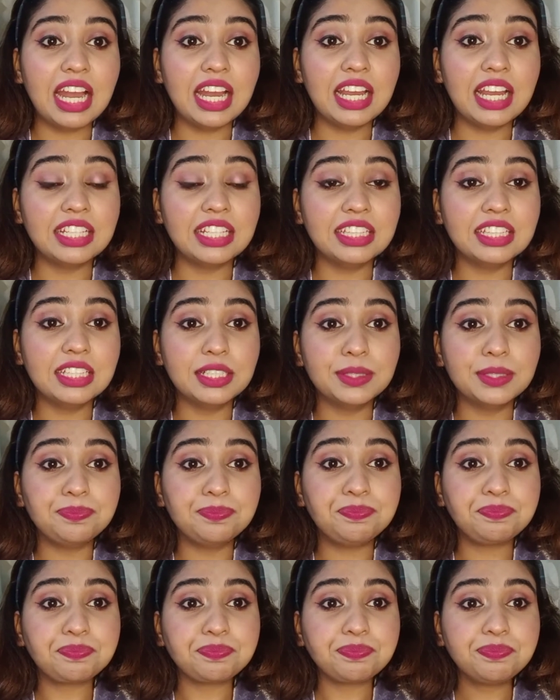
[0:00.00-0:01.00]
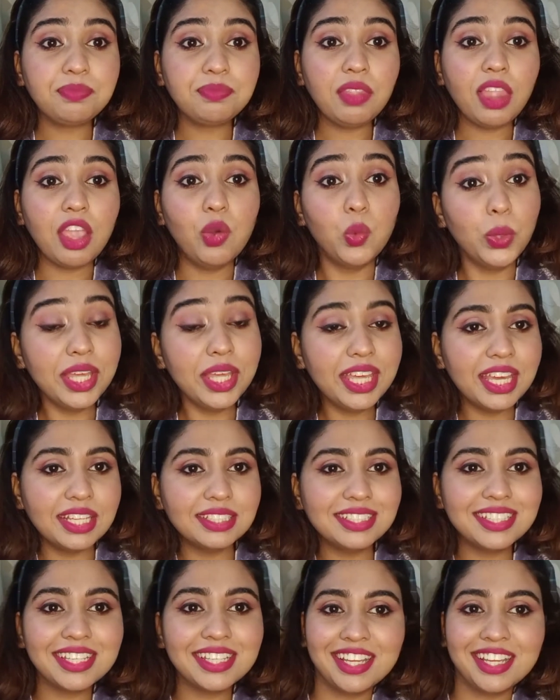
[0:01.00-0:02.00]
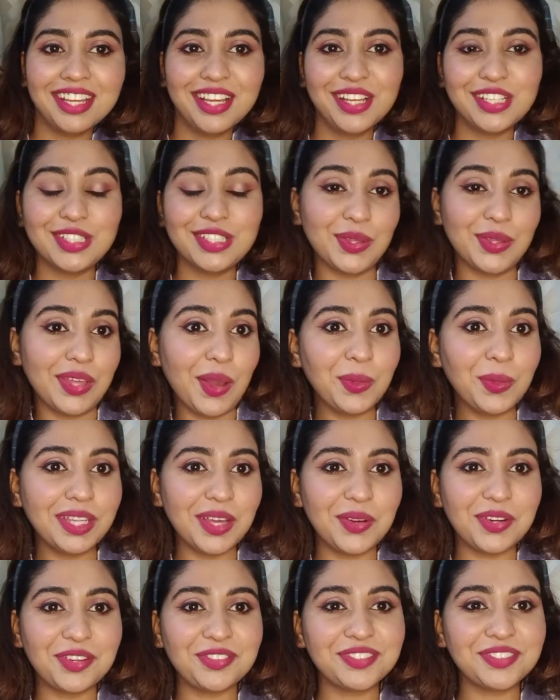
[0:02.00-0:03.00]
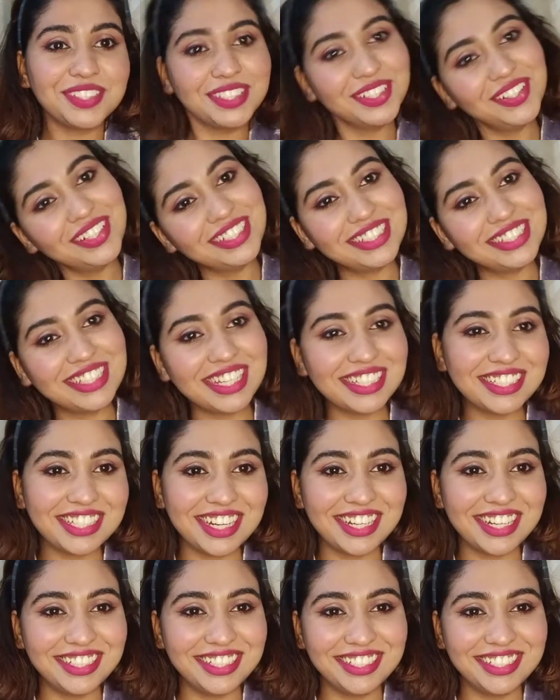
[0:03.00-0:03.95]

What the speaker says: in the weekends. So yeah, without any further, let's get started.